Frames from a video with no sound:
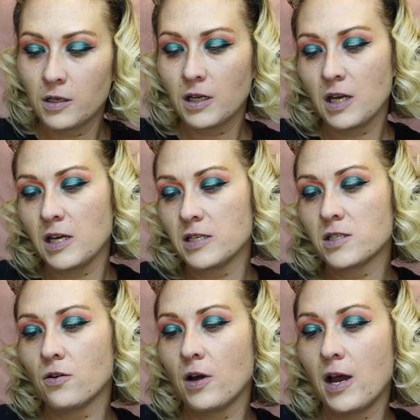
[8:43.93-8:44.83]
Okay,
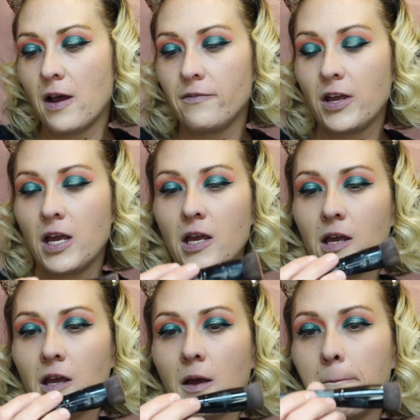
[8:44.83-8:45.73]
so I have
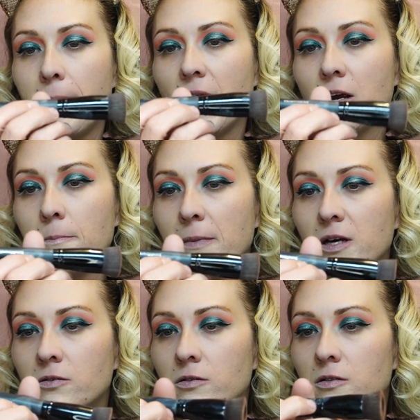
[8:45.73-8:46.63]
a Bare
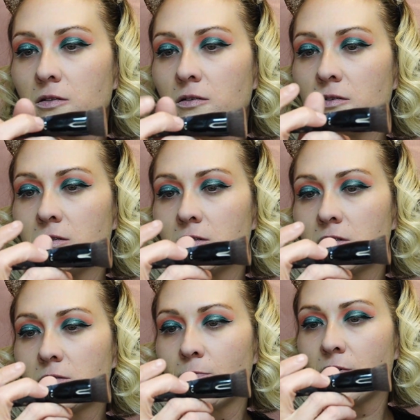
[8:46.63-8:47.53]

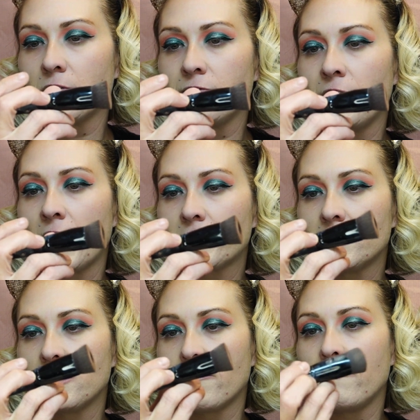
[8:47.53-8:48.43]
Minerals
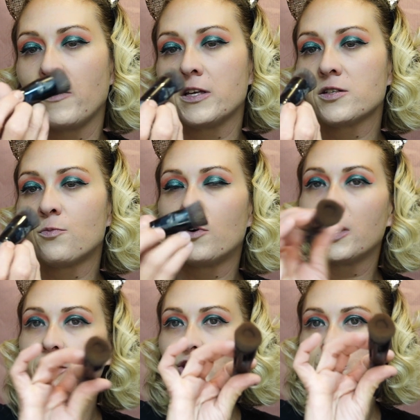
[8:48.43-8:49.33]
Perfecting Face
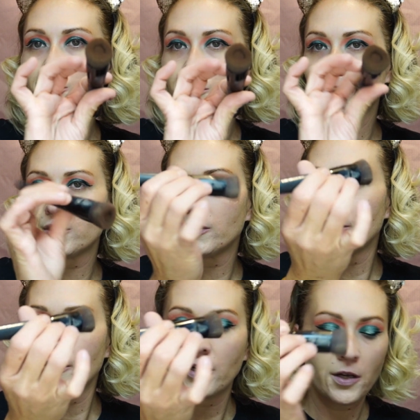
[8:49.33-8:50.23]
Brush,
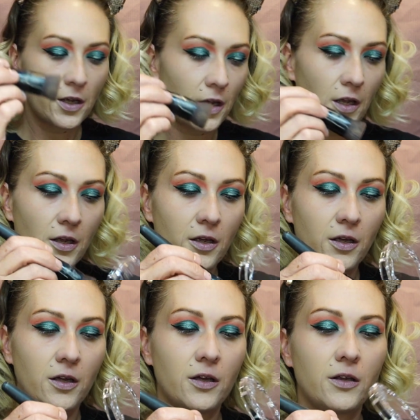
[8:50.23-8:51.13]

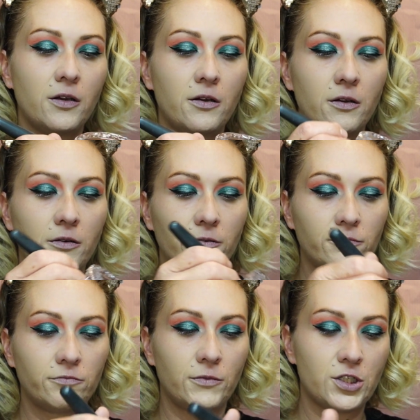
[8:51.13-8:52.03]
and
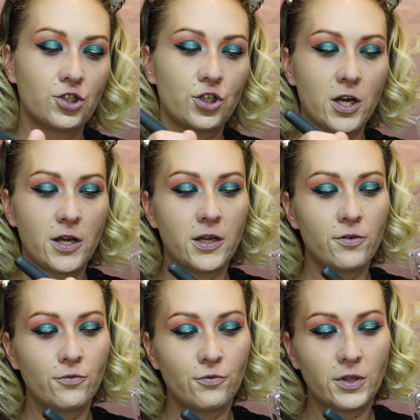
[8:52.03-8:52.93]
let's try it
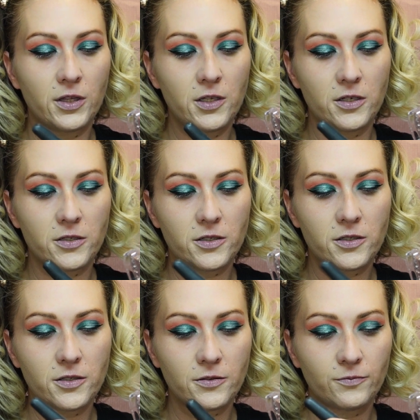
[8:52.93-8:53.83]
with
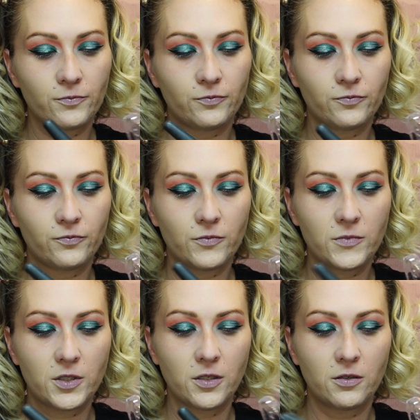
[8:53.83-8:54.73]
this.
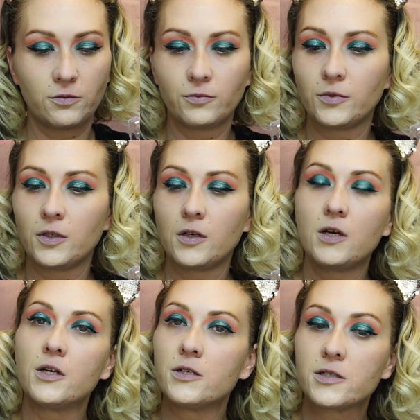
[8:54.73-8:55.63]
So,
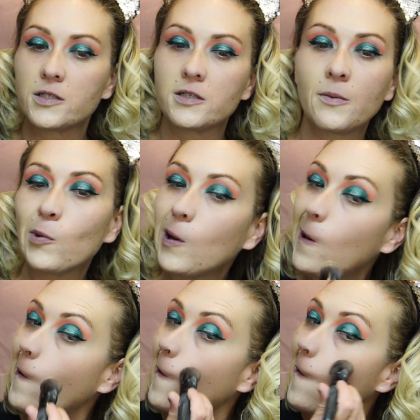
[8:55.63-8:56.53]
stipple it.